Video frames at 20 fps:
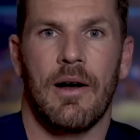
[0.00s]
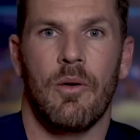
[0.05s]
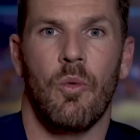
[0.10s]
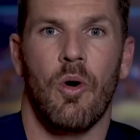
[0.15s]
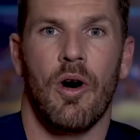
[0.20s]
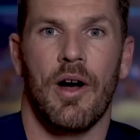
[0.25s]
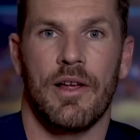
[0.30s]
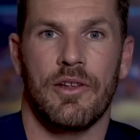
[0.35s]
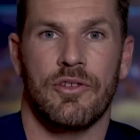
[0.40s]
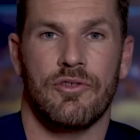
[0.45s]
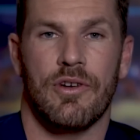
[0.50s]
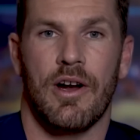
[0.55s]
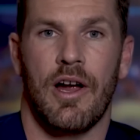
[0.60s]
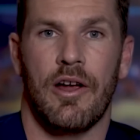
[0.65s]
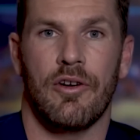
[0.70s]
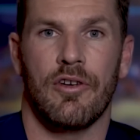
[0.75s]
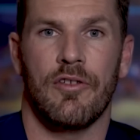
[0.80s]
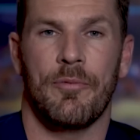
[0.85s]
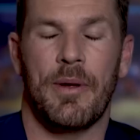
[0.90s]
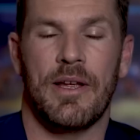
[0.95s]
why
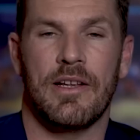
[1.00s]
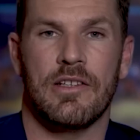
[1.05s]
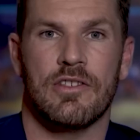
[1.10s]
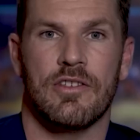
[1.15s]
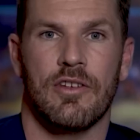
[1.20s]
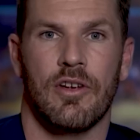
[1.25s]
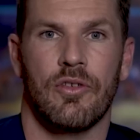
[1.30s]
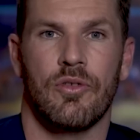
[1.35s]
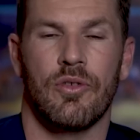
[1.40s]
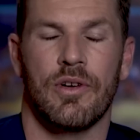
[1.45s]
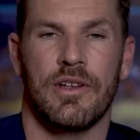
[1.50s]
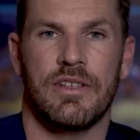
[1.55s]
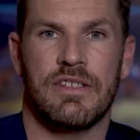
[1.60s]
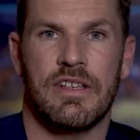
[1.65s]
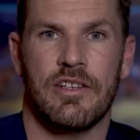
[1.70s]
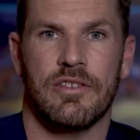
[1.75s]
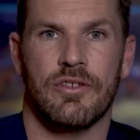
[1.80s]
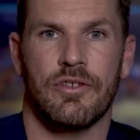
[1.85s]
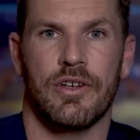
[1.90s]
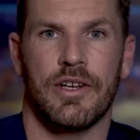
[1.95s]
Australia have been so good in
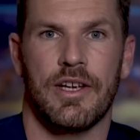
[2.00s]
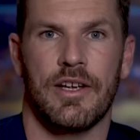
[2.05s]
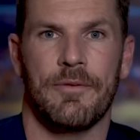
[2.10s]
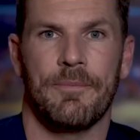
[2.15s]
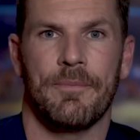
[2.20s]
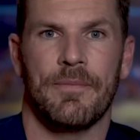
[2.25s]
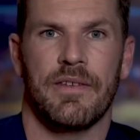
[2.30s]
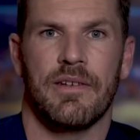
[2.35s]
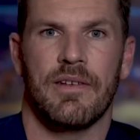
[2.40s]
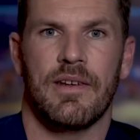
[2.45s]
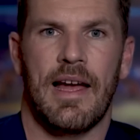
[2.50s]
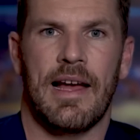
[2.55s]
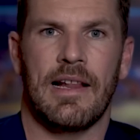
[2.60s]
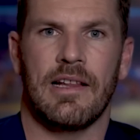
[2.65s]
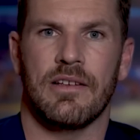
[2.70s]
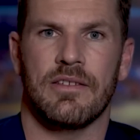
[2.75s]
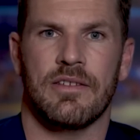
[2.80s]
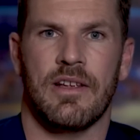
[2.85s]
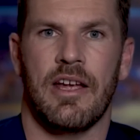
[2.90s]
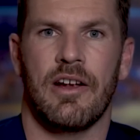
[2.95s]
Test cricket.
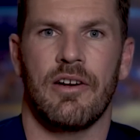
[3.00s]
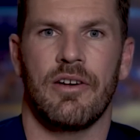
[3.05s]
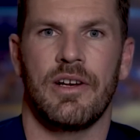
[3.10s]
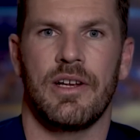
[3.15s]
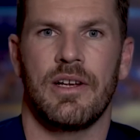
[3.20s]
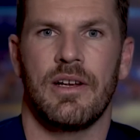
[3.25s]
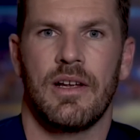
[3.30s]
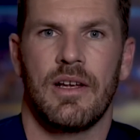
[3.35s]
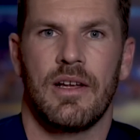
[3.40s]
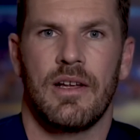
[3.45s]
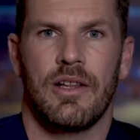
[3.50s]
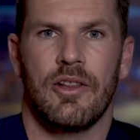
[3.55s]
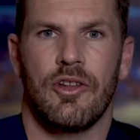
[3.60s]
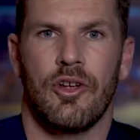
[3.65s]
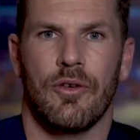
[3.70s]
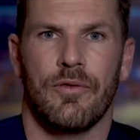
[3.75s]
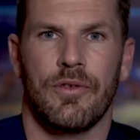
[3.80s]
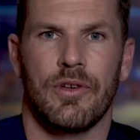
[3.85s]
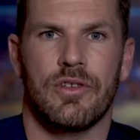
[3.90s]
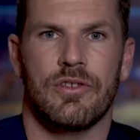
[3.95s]
Alex Carey, the
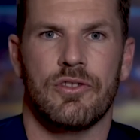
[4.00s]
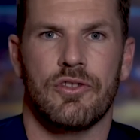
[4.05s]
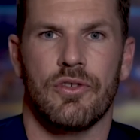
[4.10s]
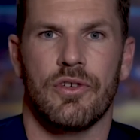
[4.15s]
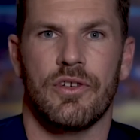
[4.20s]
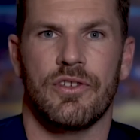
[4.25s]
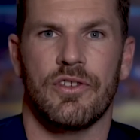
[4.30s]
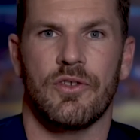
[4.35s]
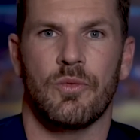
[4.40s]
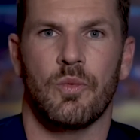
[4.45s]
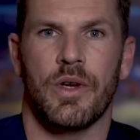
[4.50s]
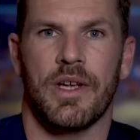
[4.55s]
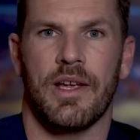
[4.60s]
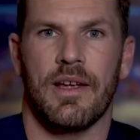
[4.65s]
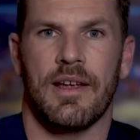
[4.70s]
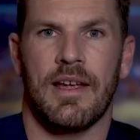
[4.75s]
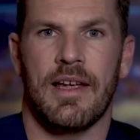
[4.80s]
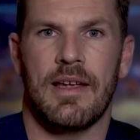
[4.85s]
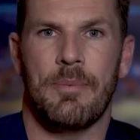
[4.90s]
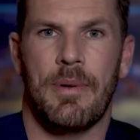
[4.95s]
obvious choice as
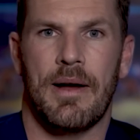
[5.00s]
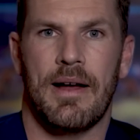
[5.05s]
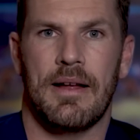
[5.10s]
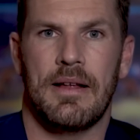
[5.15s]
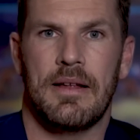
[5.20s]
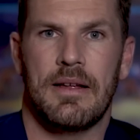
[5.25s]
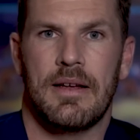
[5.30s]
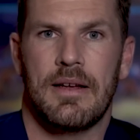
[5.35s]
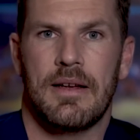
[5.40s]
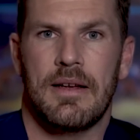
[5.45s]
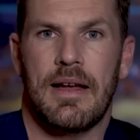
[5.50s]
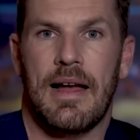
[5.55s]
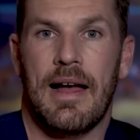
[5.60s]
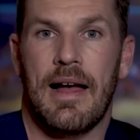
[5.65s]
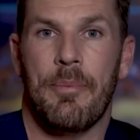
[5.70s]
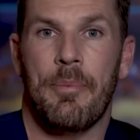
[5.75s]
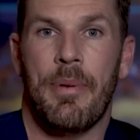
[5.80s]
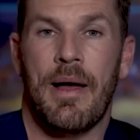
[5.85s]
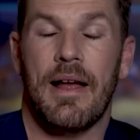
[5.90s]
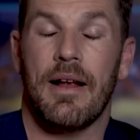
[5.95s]
wicketkeeper.
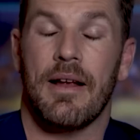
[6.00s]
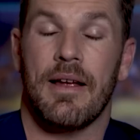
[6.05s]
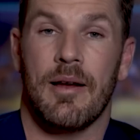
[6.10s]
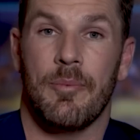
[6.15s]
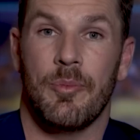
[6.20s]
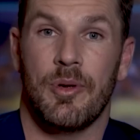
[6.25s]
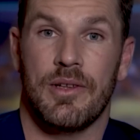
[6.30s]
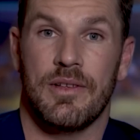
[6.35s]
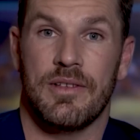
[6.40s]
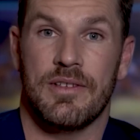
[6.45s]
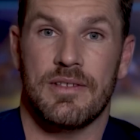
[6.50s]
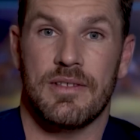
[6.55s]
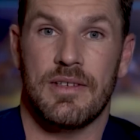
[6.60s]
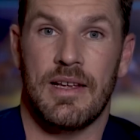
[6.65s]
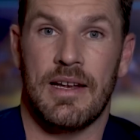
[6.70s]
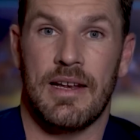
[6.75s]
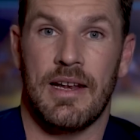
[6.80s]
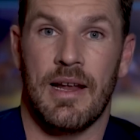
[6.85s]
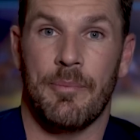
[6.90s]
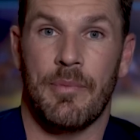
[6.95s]
Pat Cummins
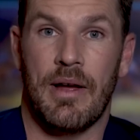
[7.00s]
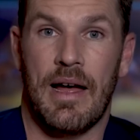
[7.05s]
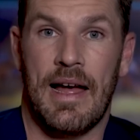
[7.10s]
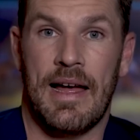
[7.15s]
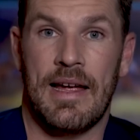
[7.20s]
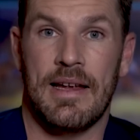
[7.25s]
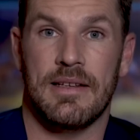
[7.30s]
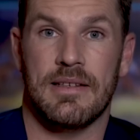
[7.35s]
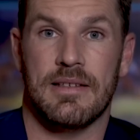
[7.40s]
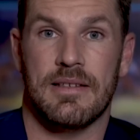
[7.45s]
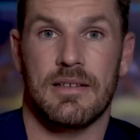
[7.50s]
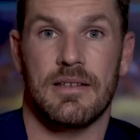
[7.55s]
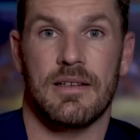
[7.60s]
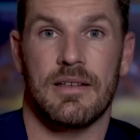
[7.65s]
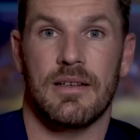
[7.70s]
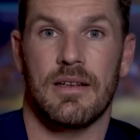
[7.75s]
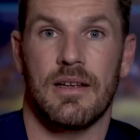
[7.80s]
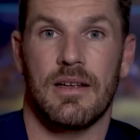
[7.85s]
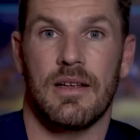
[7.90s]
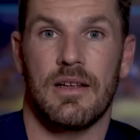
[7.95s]
at number 8.
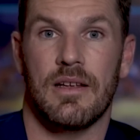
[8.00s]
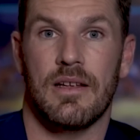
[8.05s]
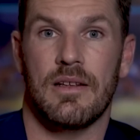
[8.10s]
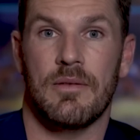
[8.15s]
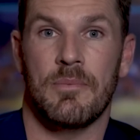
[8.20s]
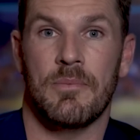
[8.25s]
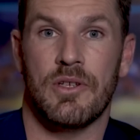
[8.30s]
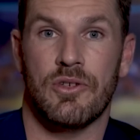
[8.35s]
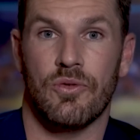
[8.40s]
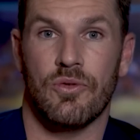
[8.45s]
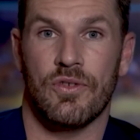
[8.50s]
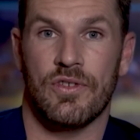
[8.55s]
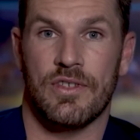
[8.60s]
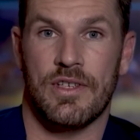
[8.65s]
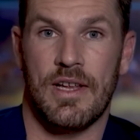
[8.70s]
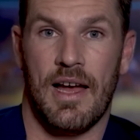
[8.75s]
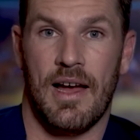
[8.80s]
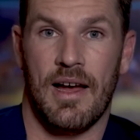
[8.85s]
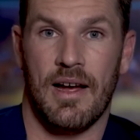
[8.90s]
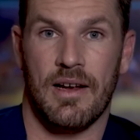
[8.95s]
Mitchell
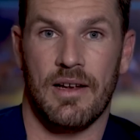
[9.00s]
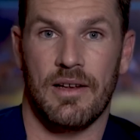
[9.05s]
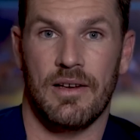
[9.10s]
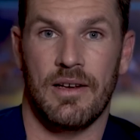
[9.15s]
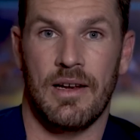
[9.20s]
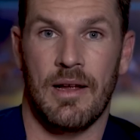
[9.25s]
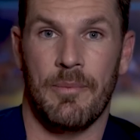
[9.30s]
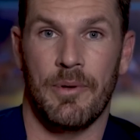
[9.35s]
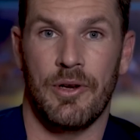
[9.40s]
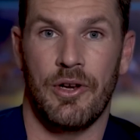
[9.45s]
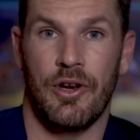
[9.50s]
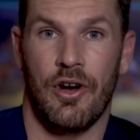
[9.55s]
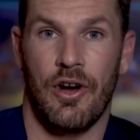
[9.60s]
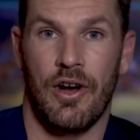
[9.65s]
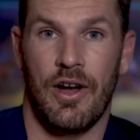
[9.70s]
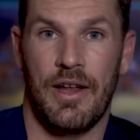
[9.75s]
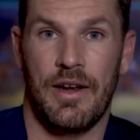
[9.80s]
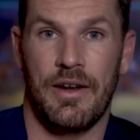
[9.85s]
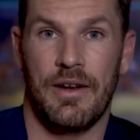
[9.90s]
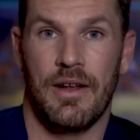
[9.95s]
Starc, number
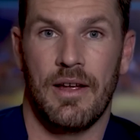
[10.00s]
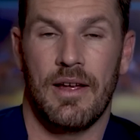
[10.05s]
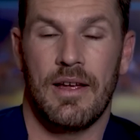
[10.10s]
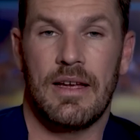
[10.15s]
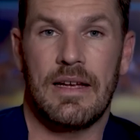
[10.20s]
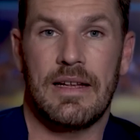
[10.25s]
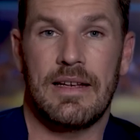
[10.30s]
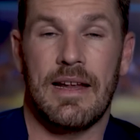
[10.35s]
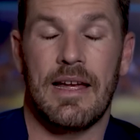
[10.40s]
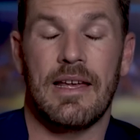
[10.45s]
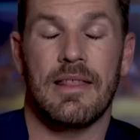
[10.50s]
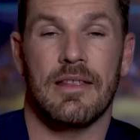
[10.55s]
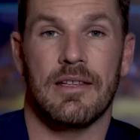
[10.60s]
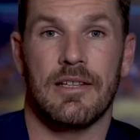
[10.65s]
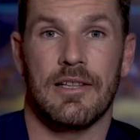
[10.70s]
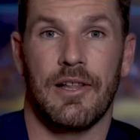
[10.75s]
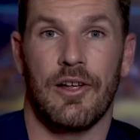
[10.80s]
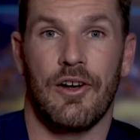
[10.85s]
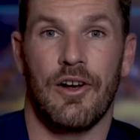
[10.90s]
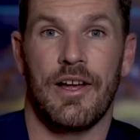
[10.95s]
9.
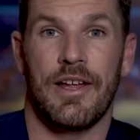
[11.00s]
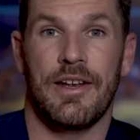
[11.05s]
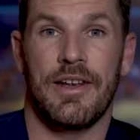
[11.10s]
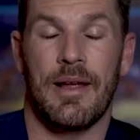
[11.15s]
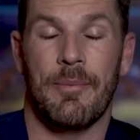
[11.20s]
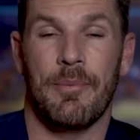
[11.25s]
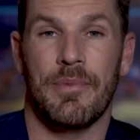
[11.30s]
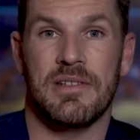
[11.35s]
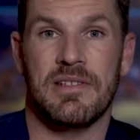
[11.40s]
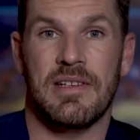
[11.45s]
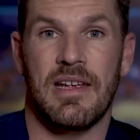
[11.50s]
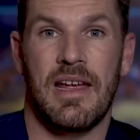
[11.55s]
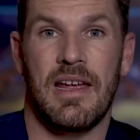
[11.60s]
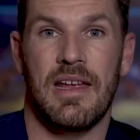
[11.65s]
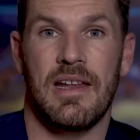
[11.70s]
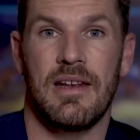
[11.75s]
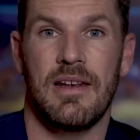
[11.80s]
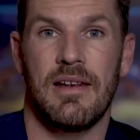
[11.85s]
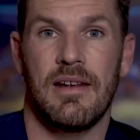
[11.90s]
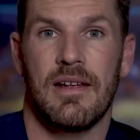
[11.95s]
Nathan Lyon, number
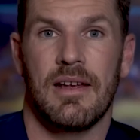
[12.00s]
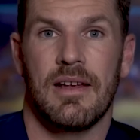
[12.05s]
10.